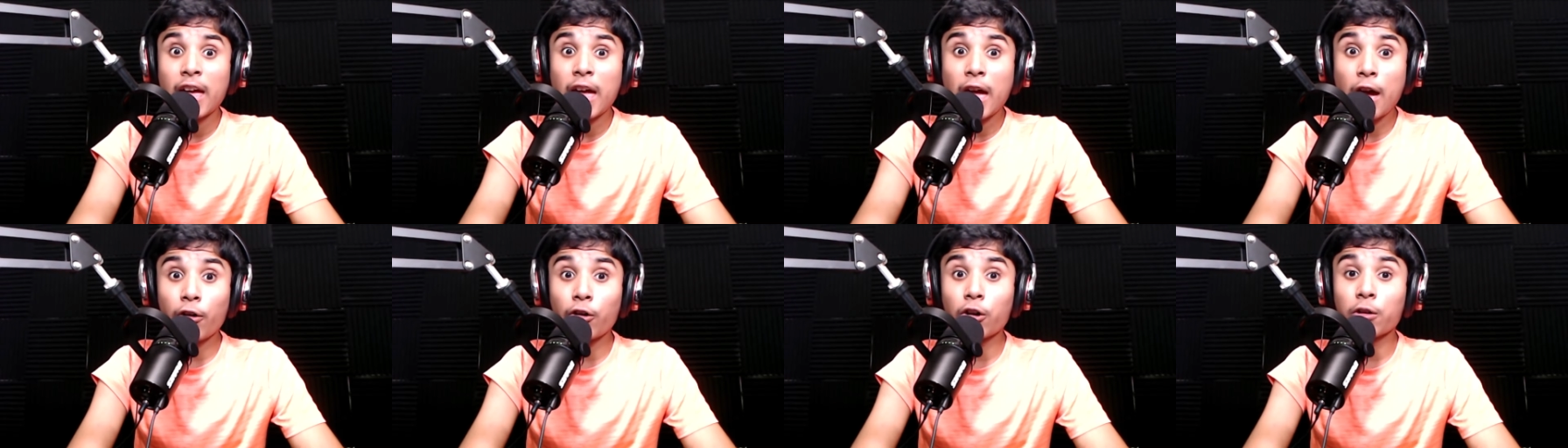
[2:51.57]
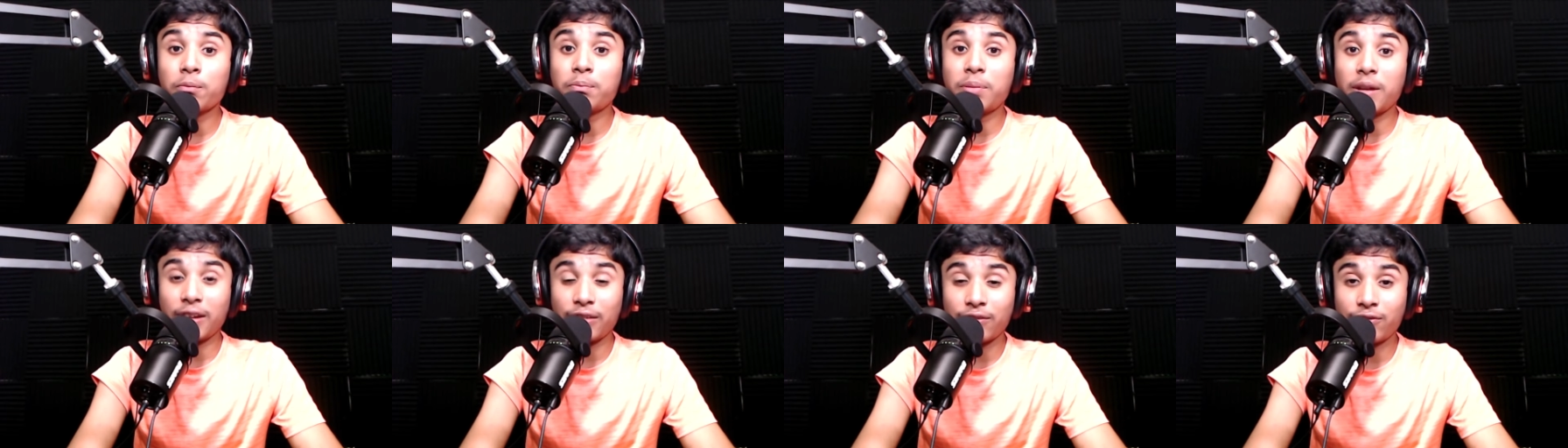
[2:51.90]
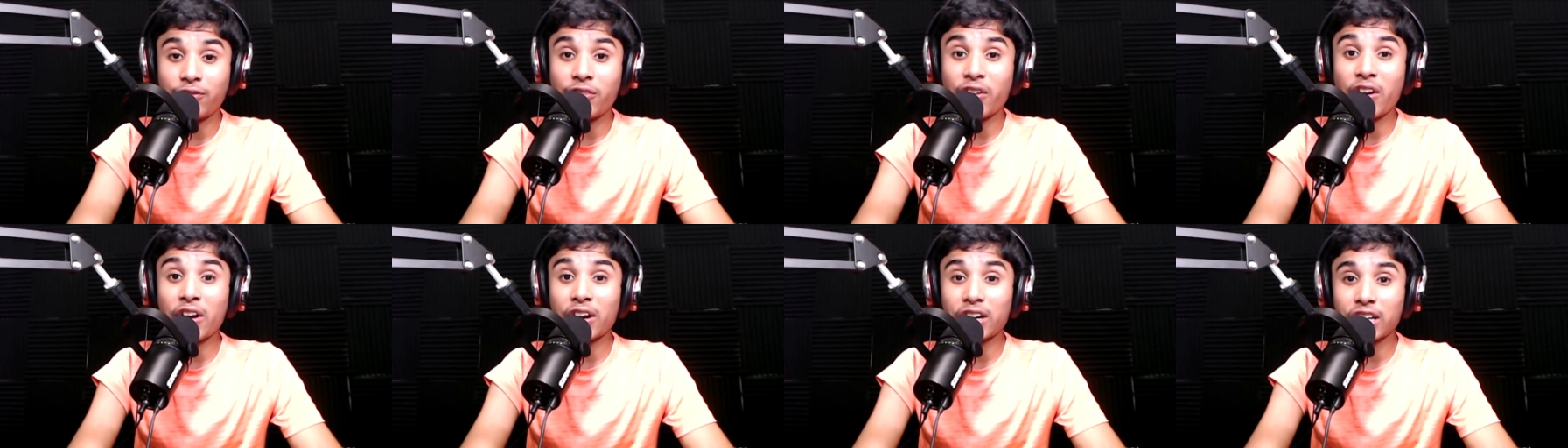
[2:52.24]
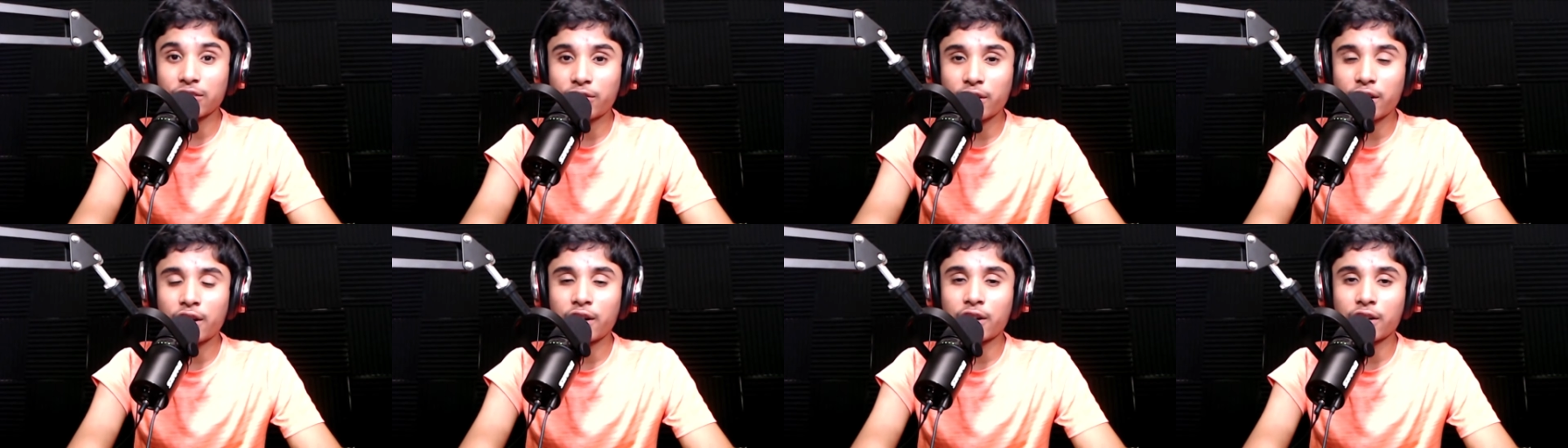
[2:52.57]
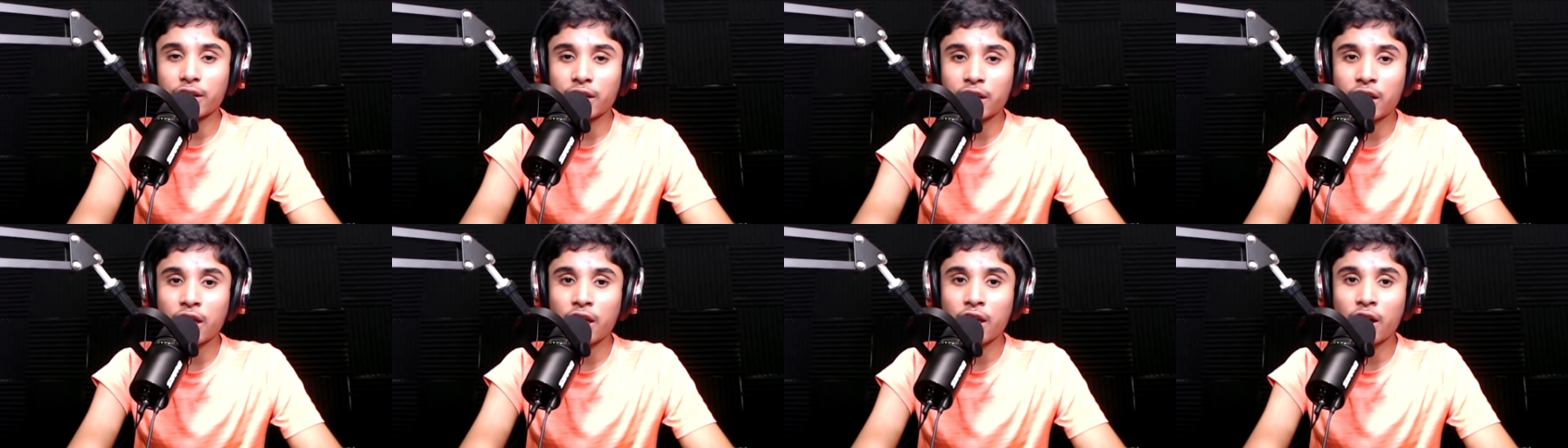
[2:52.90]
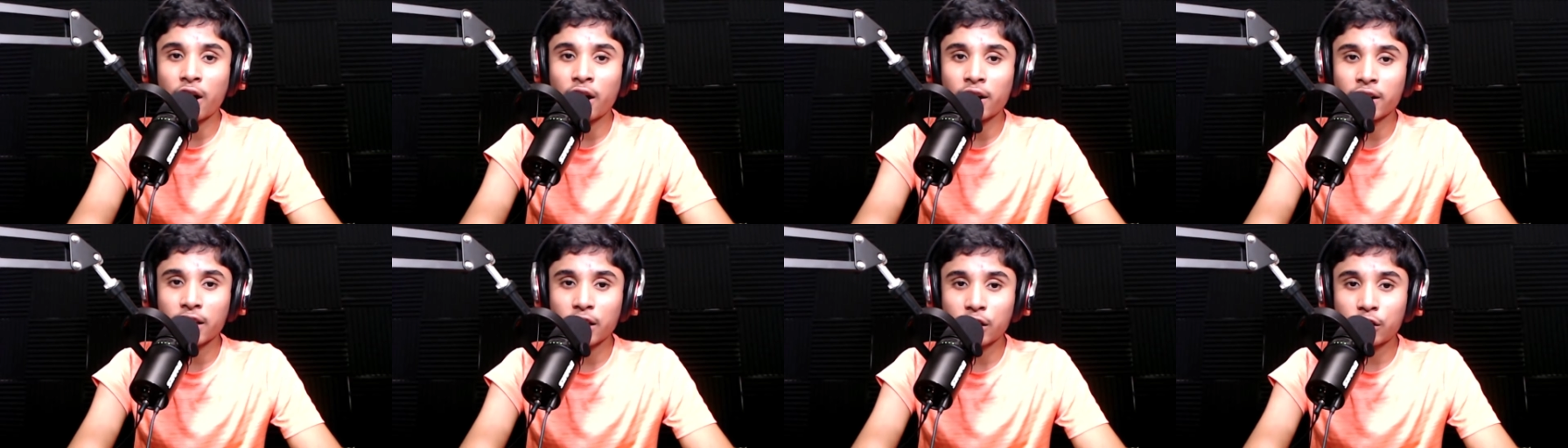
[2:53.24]
It would be very, very
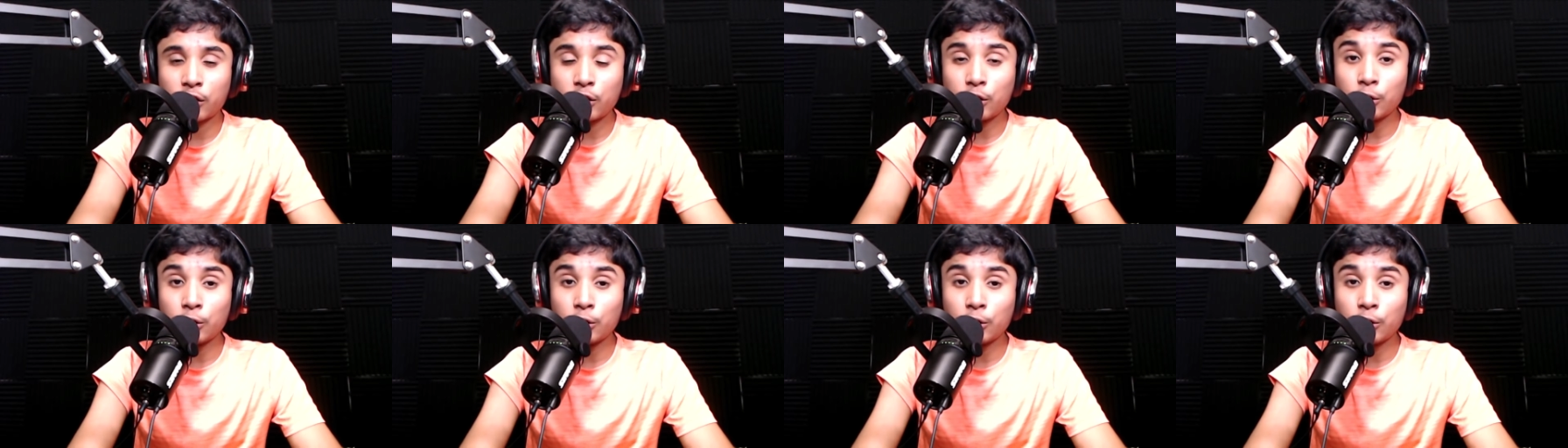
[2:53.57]
chaotic.